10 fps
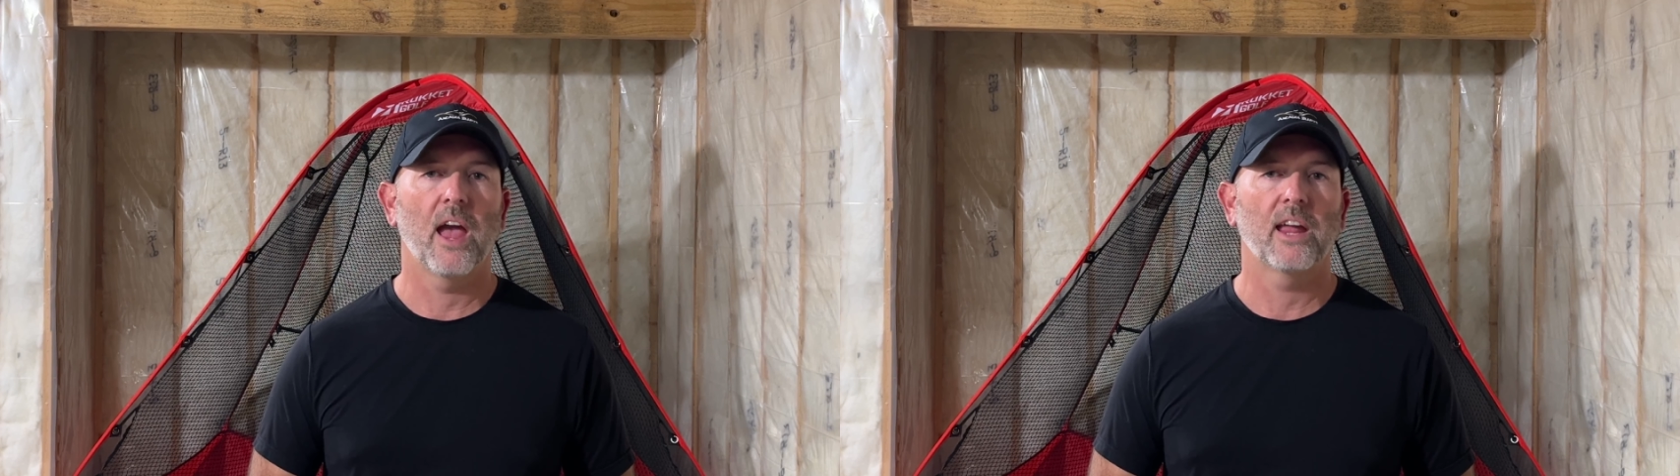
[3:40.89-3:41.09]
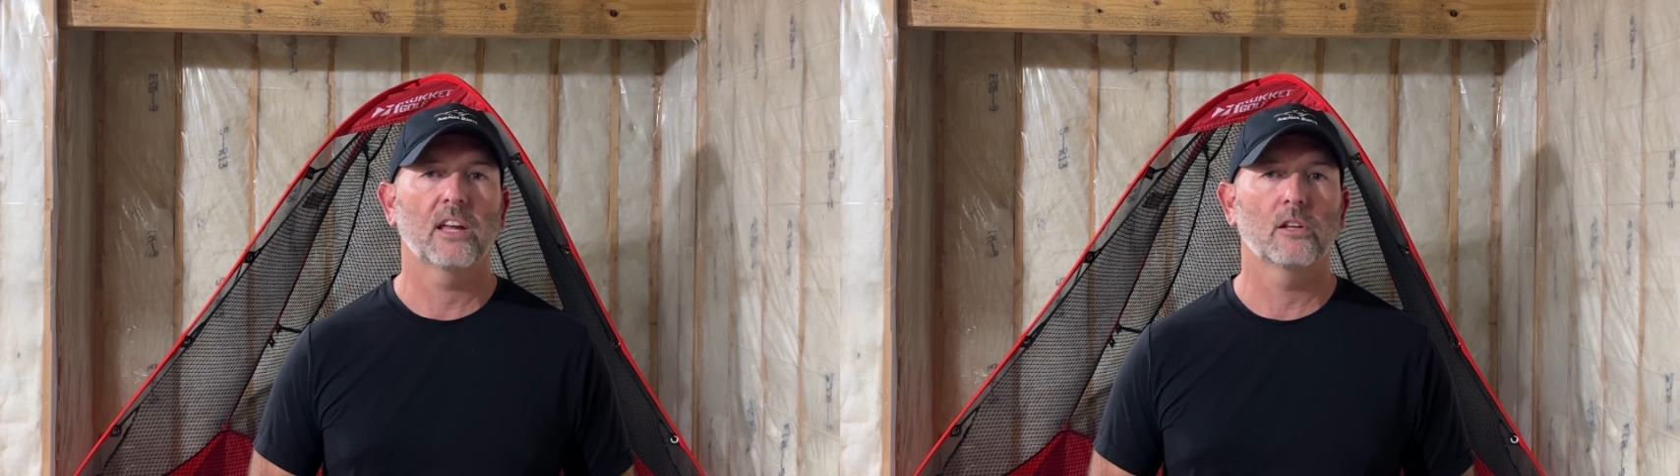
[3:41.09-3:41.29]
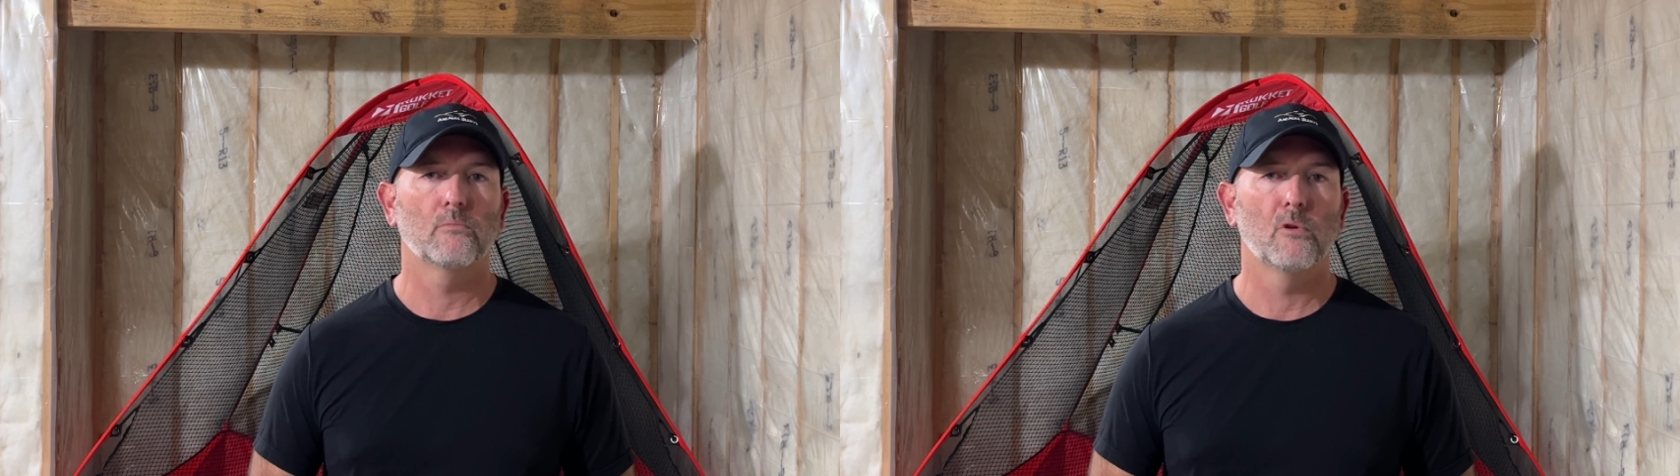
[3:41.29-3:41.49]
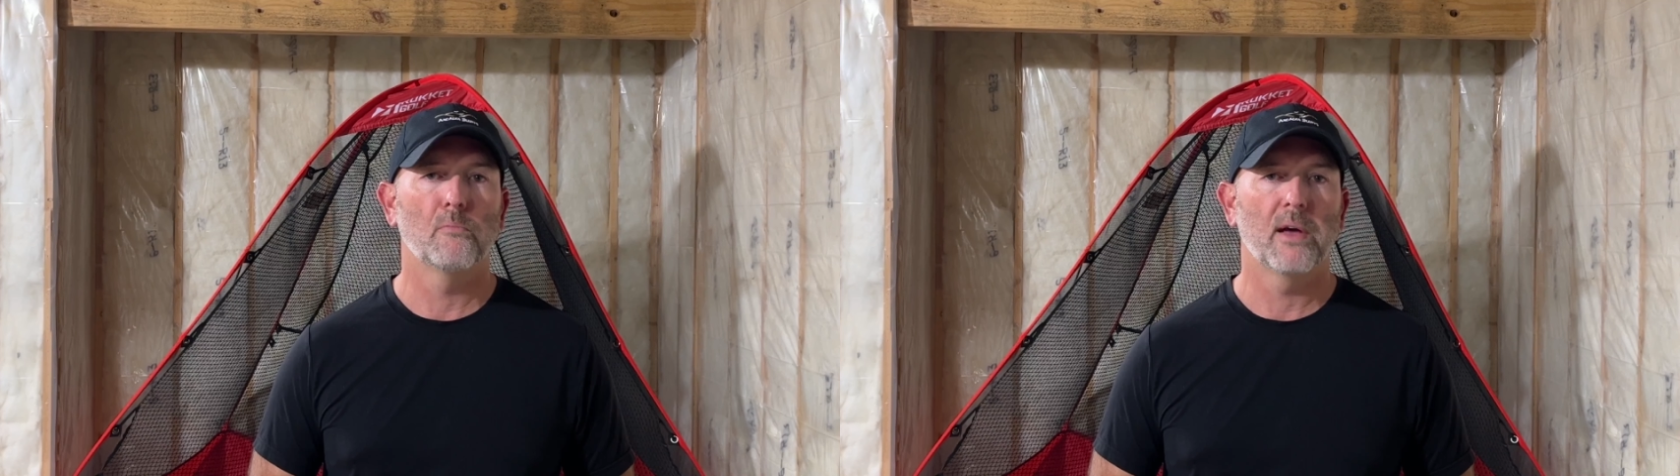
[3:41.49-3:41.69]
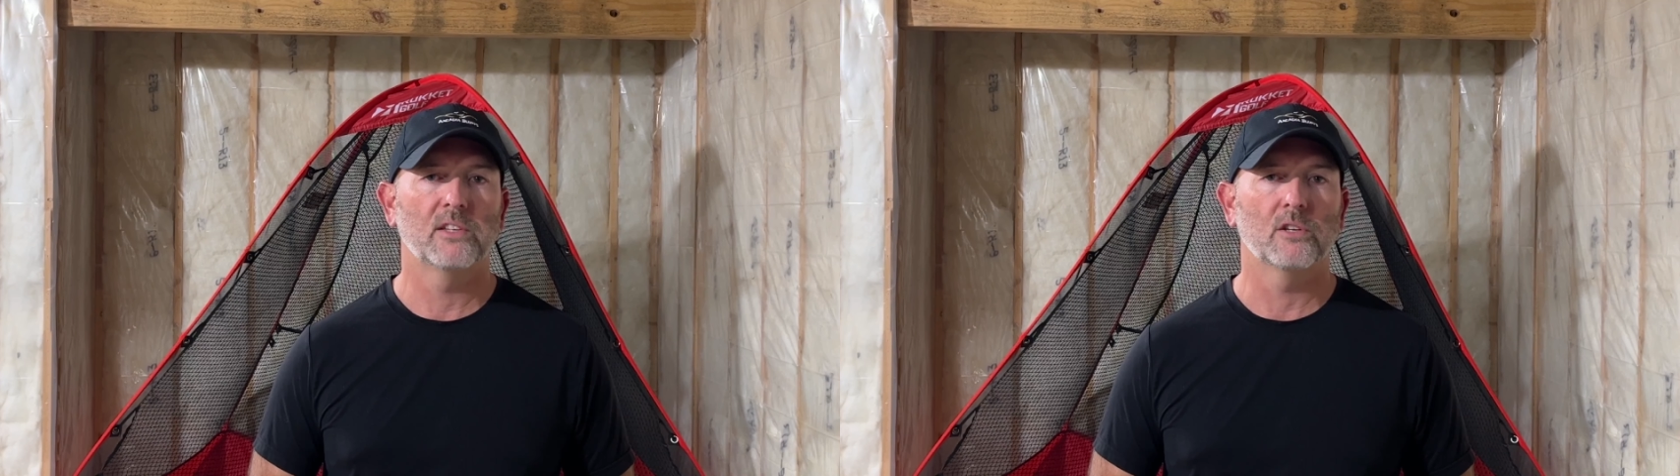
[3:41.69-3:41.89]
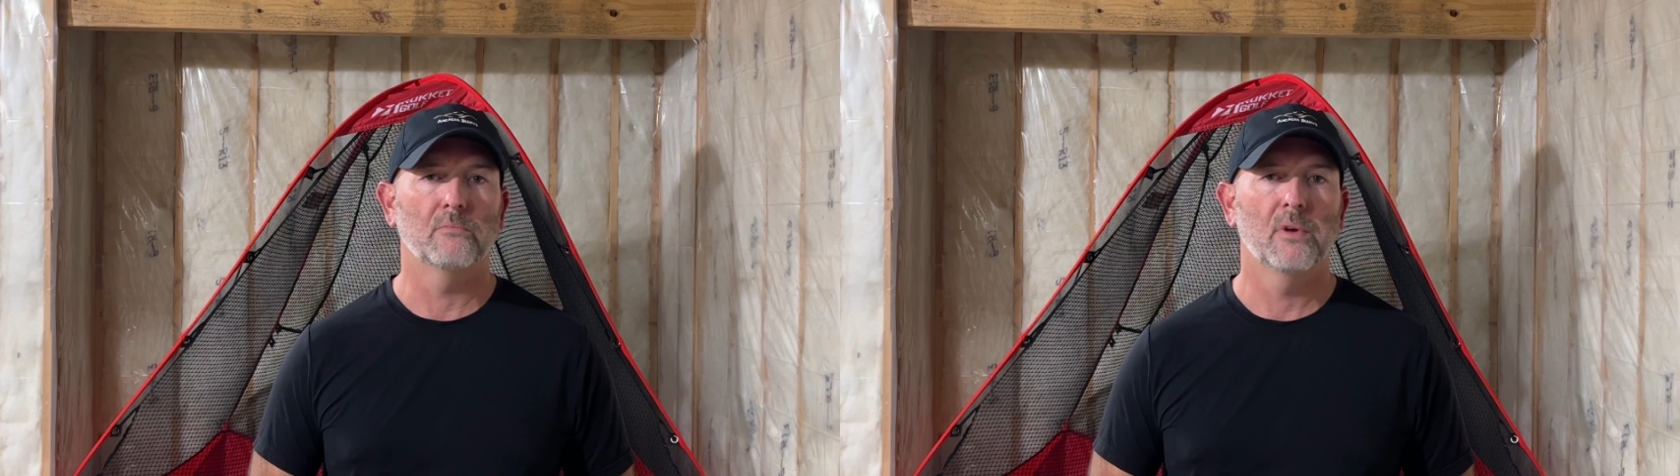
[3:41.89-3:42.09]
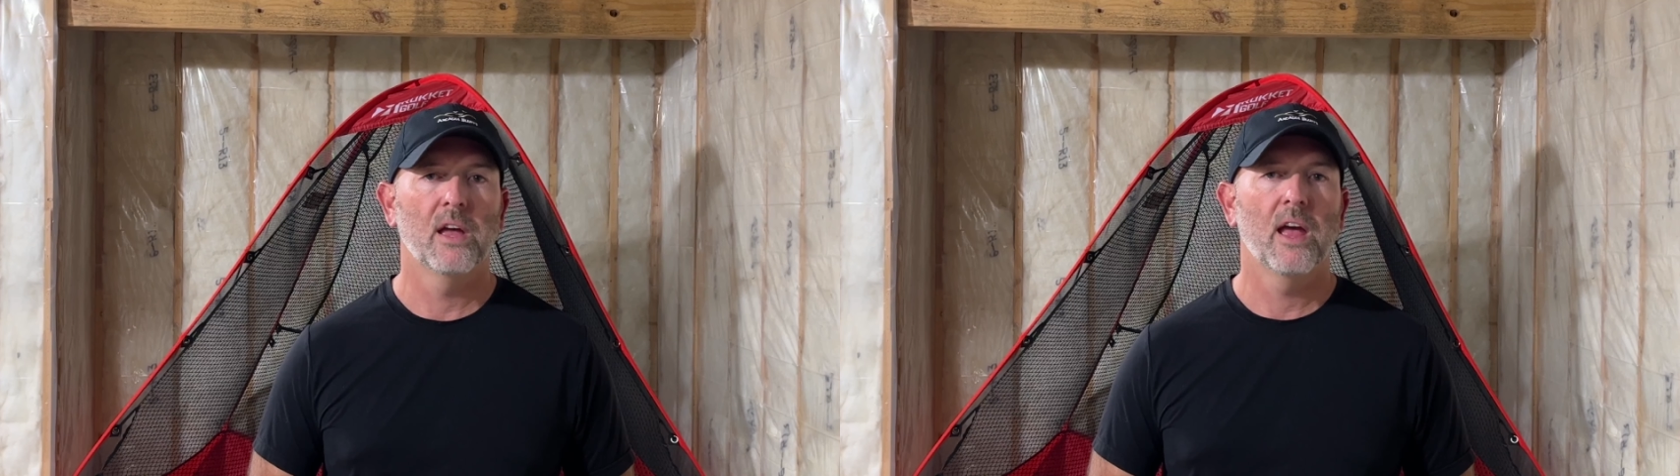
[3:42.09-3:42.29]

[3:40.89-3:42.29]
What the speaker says: angular momentum,